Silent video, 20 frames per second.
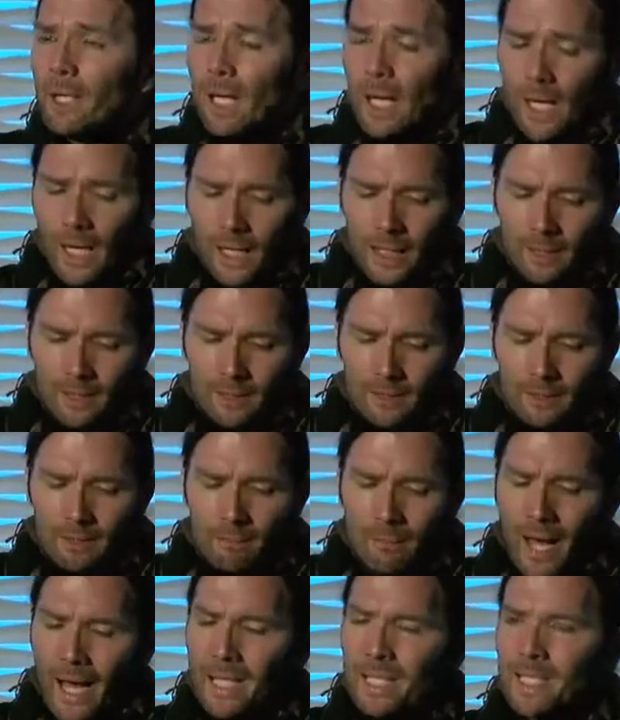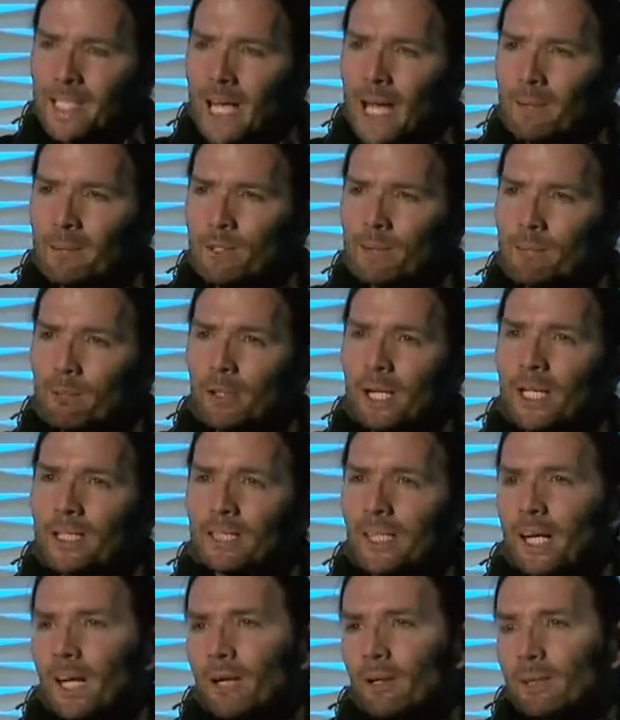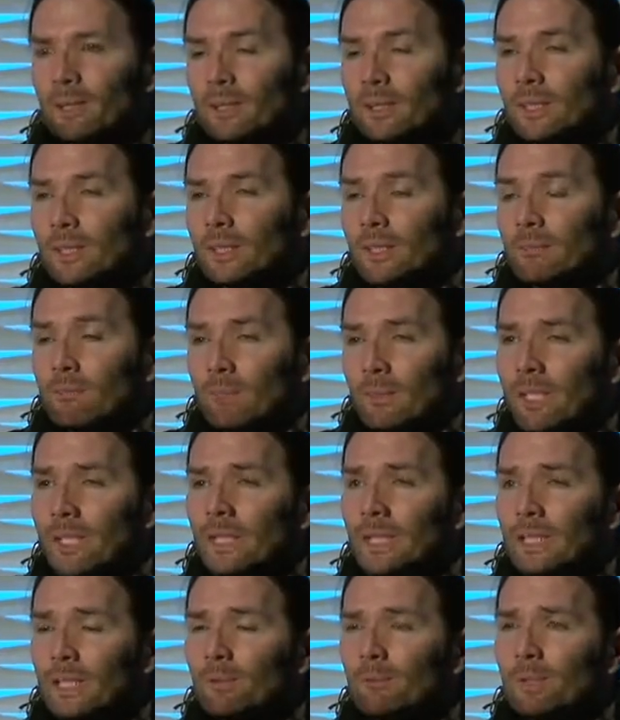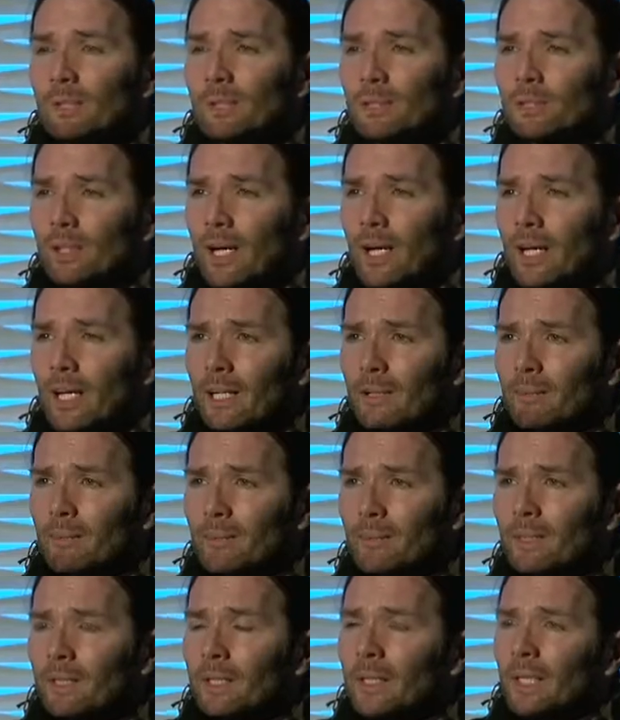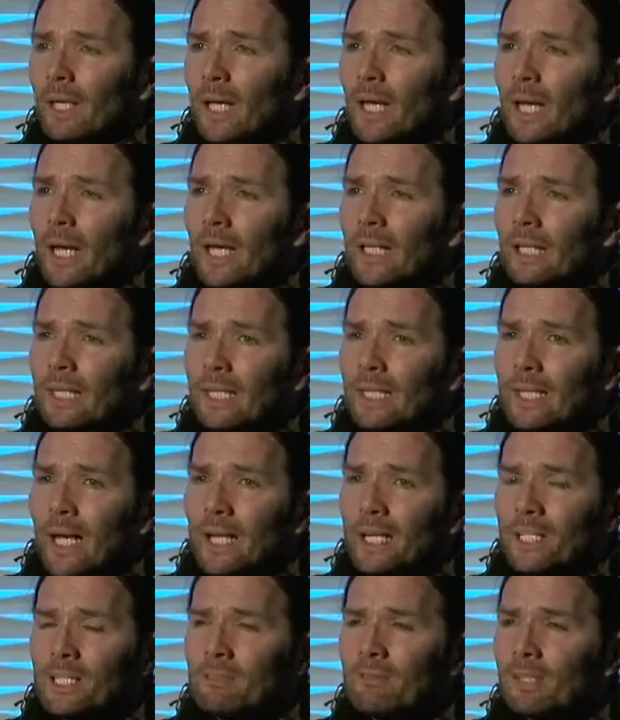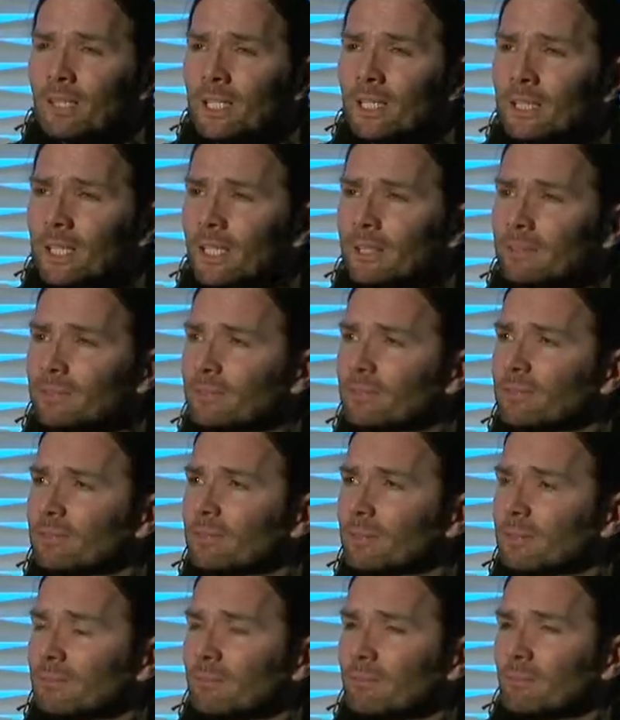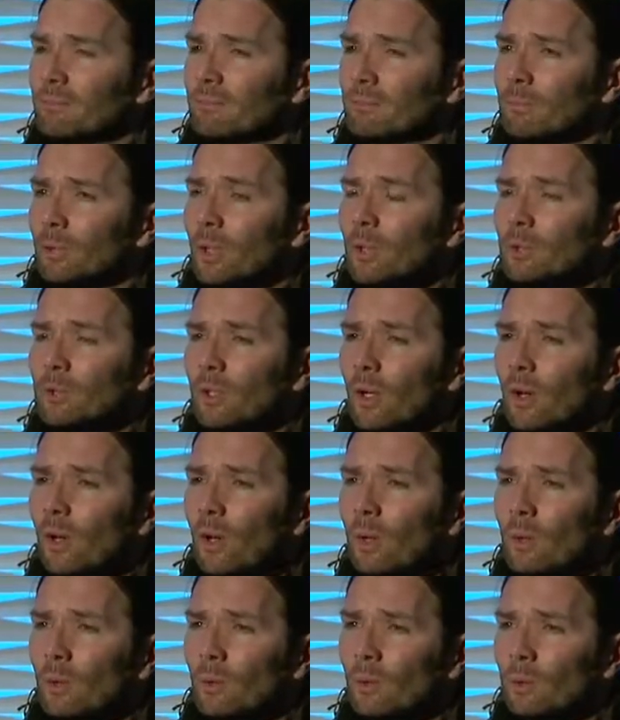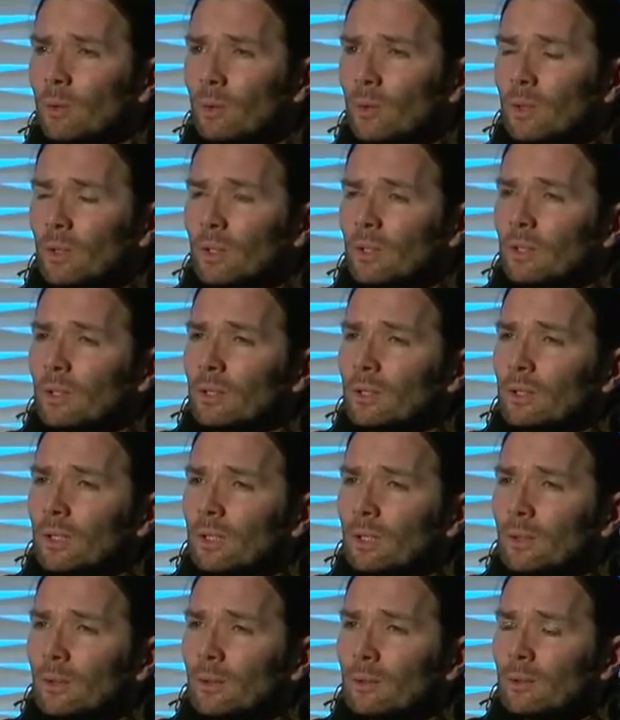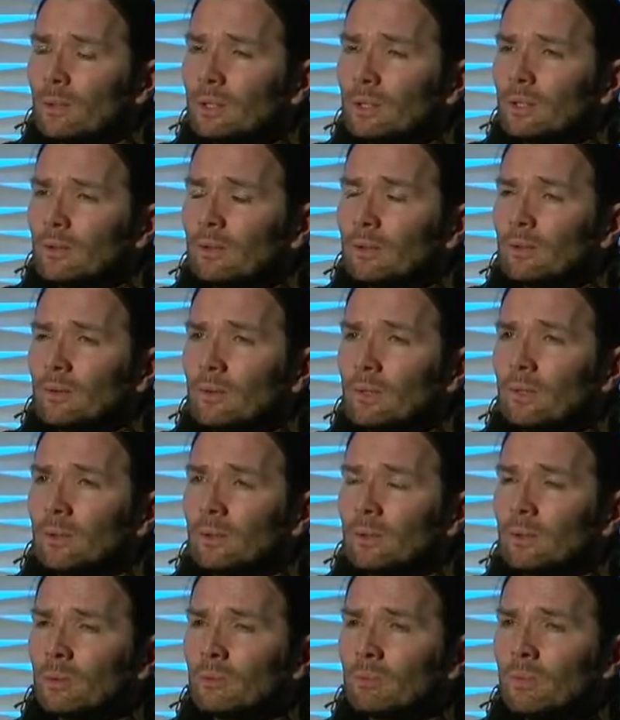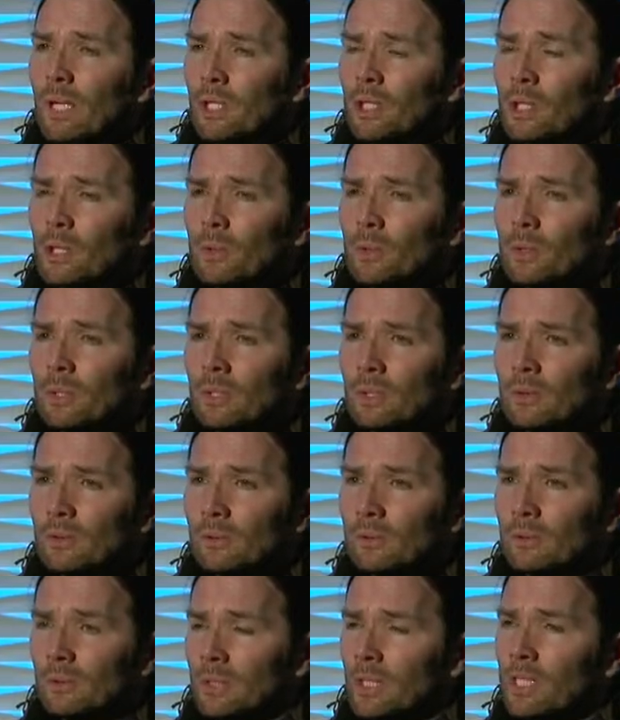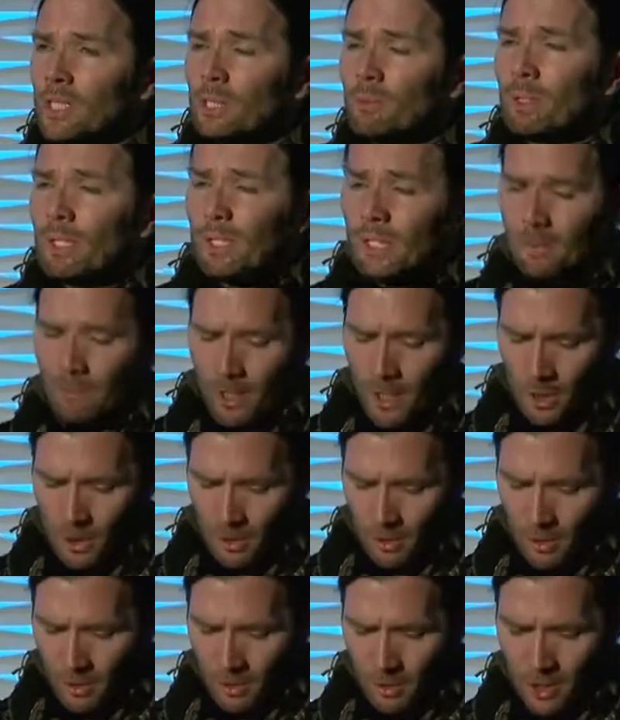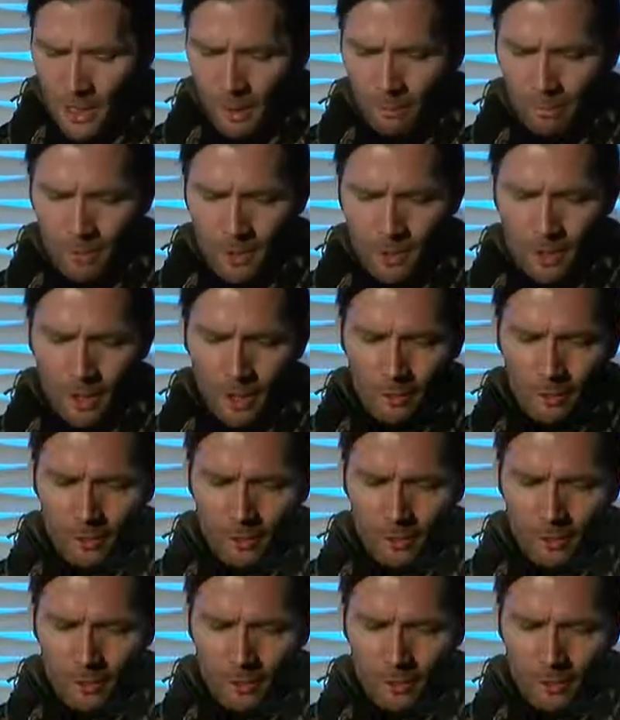and Enzymes break down meat in real time. And that is a very tough road to hoe, you know, to make sure this is the way you can make sure your supplements are